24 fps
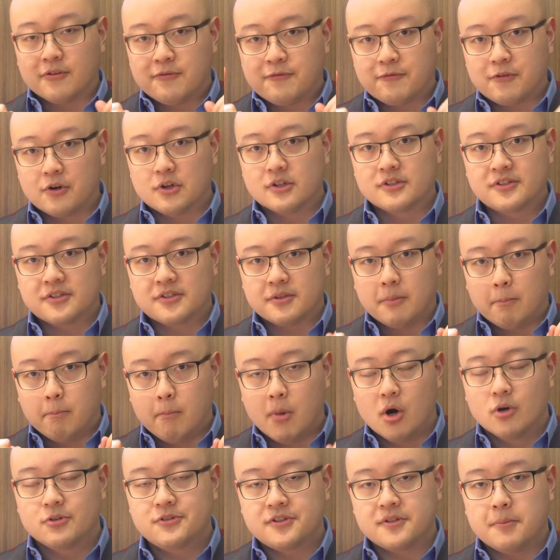The first
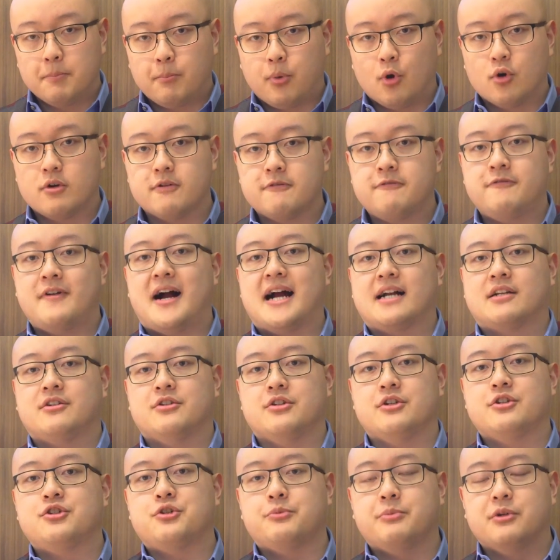most important
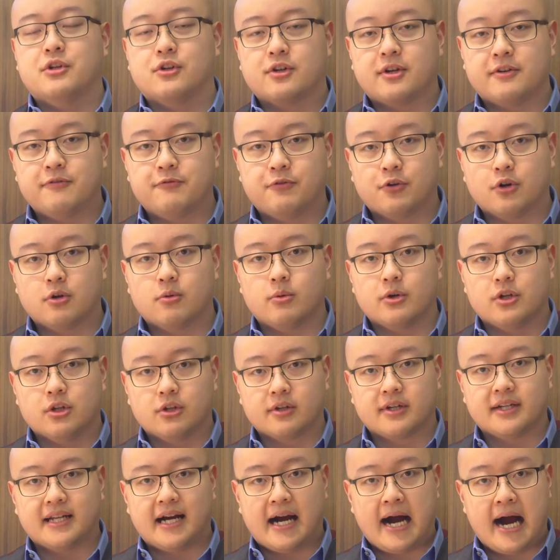factor you should be looking for when you're
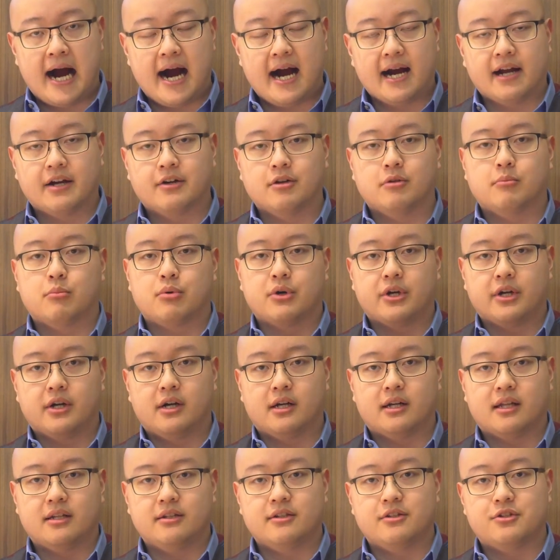looking to hire and bring
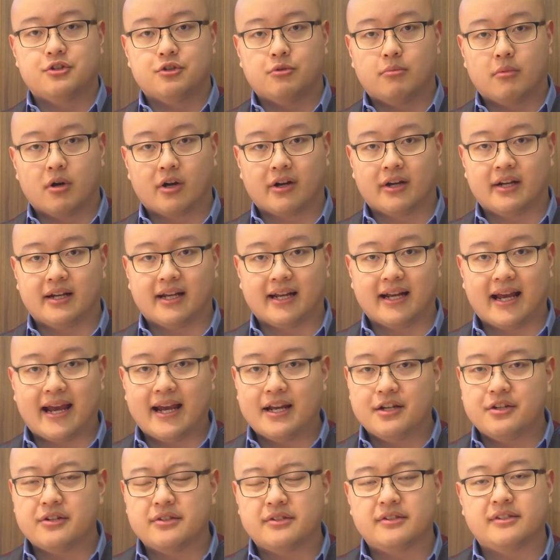on a digital marketing
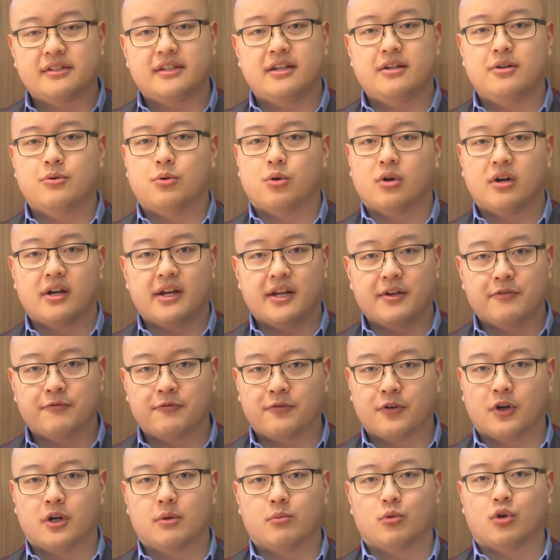agency or any
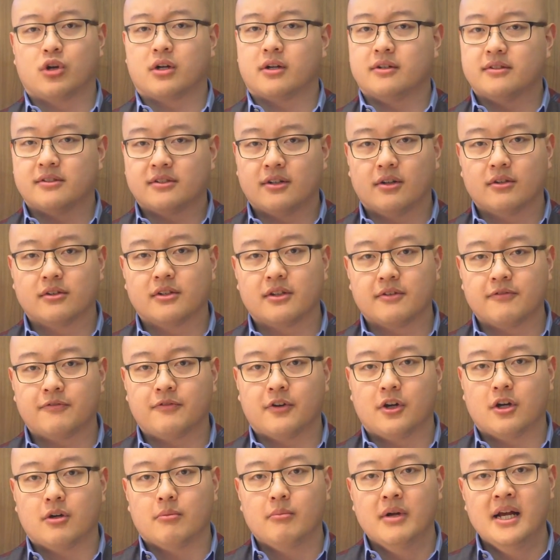firm or a consulting
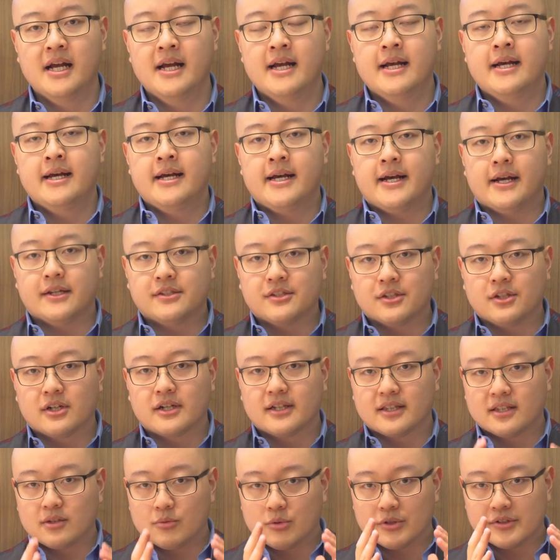firm is to look at the